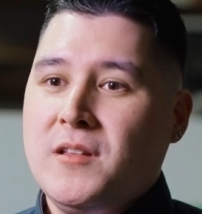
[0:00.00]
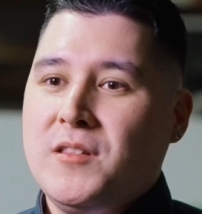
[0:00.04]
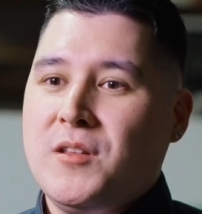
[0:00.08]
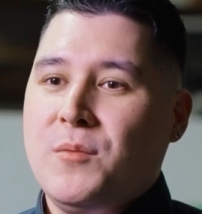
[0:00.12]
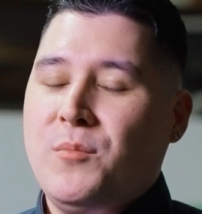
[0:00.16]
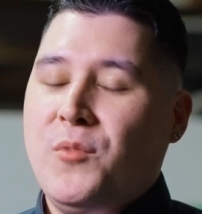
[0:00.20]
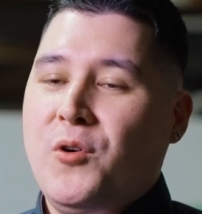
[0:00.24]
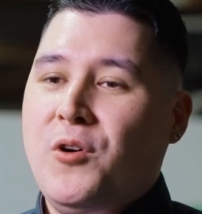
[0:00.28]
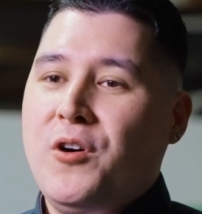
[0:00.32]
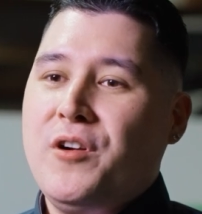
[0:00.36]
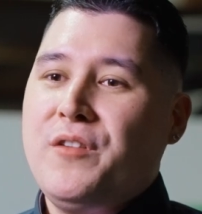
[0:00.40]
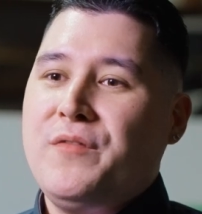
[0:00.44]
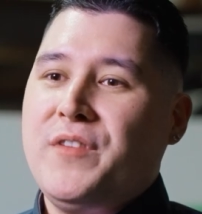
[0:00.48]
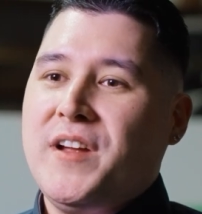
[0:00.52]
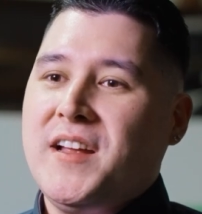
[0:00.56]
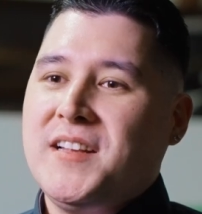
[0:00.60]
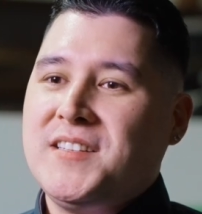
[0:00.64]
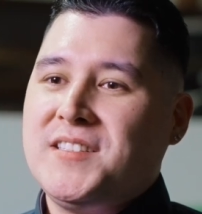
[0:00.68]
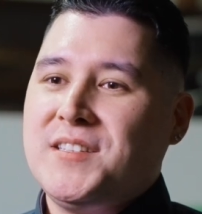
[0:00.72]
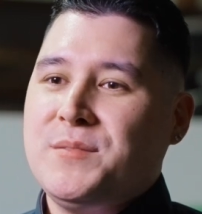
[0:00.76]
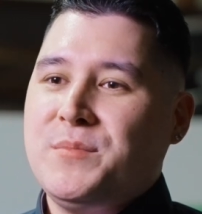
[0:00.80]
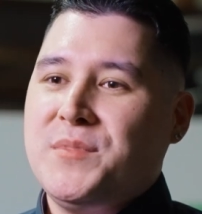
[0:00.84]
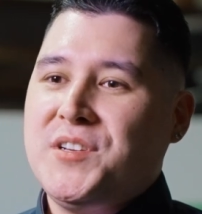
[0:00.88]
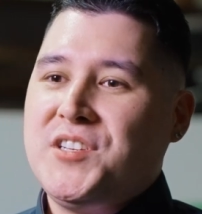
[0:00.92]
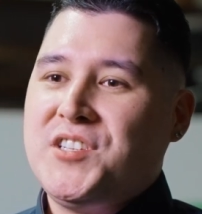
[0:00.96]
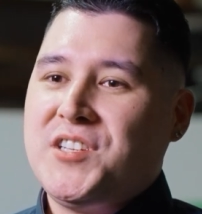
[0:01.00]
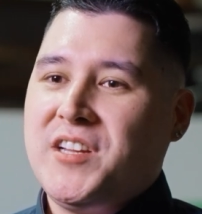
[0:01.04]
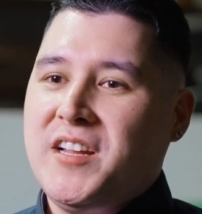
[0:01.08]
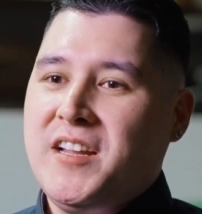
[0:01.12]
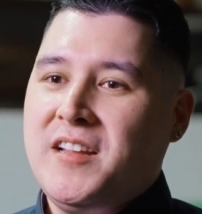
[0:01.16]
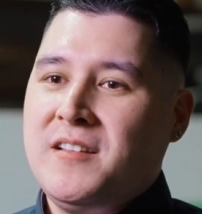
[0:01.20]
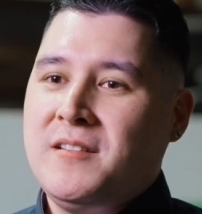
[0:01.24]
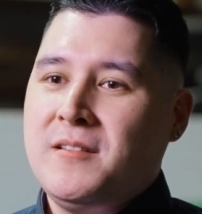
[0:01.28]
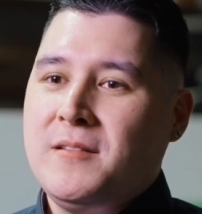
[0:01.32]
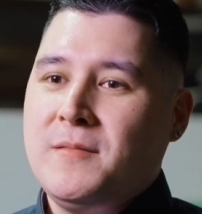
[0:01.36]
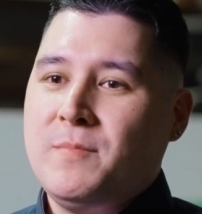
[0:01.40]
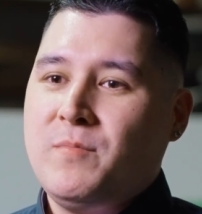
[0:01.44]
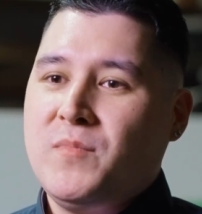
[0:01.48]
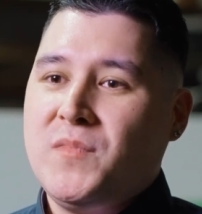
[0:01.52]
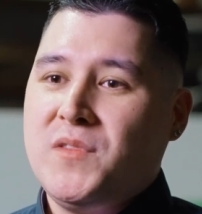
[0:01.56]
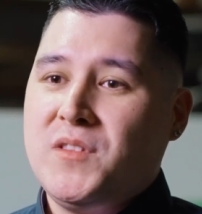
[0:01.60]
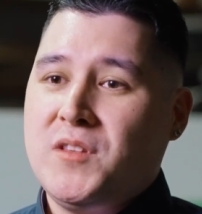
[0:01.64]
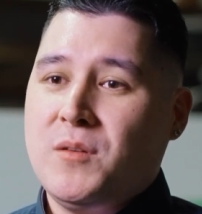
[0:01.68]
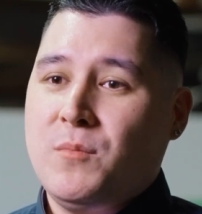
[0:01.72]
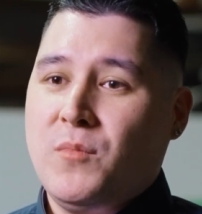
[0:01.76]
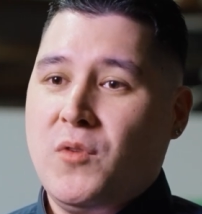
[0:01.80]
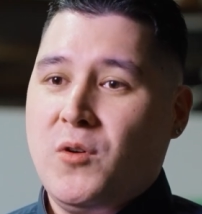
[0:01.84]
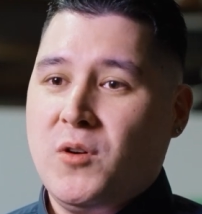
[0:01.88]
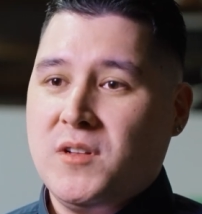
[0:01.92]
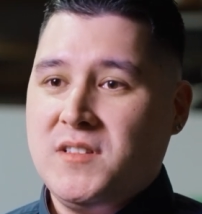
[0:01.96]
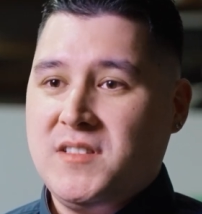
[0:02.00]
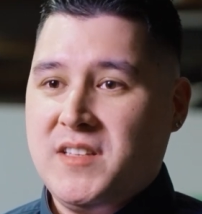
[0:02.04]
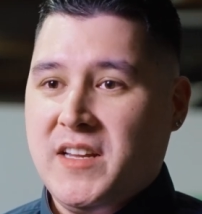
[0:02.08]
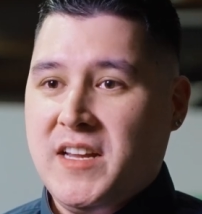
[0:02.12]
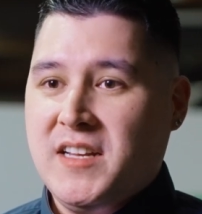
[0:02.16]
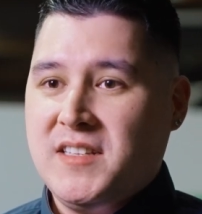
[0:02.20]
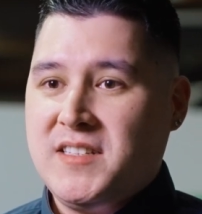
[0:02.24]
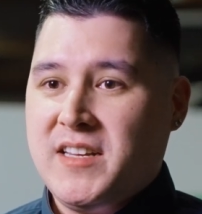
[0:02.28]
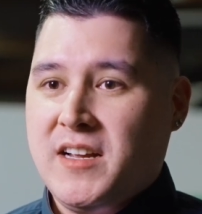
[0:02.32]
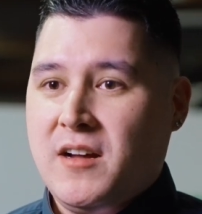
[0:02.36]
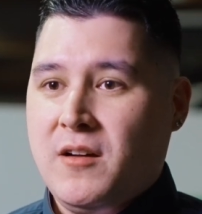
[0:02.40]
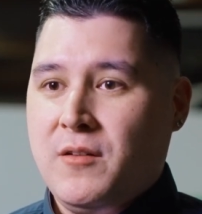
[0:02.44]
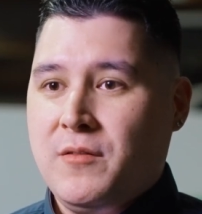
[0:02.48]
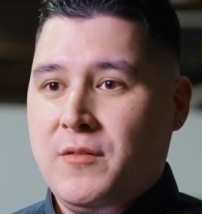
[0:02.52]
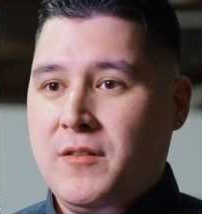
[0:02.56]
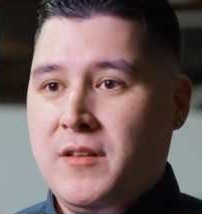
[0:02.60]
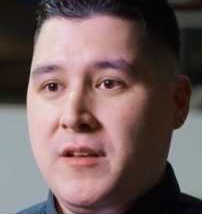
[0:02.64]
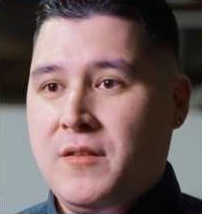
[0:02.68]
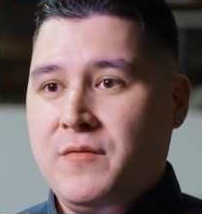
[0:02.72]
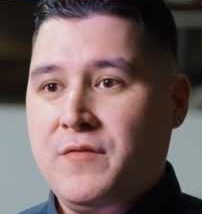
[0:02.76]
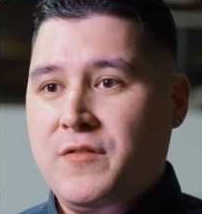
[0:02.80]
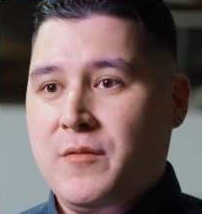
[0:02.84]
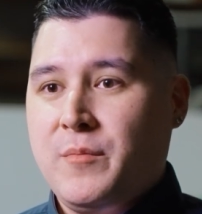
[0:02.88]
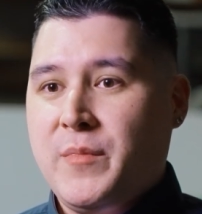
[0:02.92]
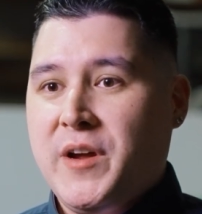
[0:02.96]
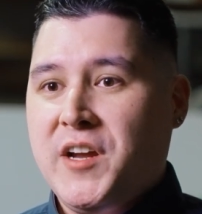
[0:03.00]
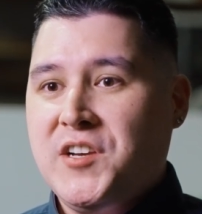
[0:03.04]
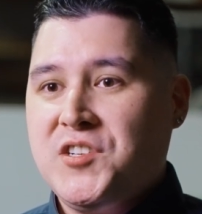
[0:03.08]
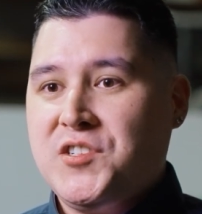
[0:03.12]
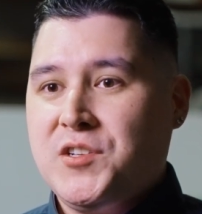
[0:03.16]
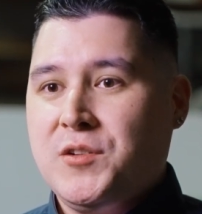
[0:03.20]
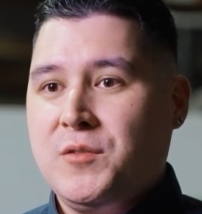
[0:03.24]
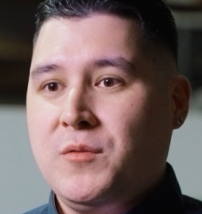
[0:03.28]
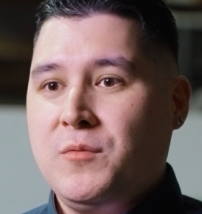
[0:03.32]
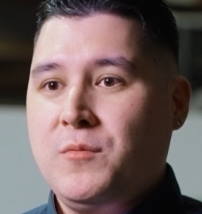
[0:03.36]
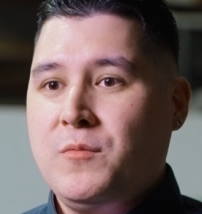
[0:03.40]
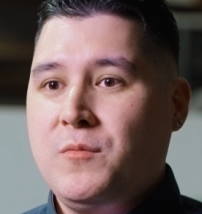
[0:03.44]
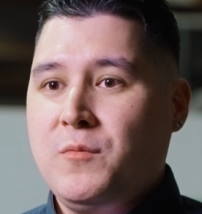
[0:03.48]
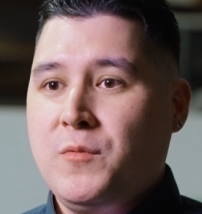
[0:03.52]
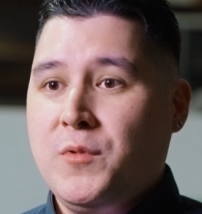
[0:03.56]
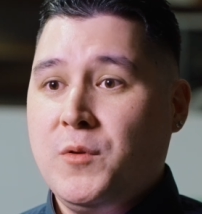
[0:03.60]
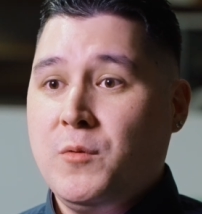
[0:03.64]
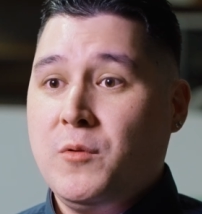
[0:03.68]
The more advanced the machine, the more detailed the information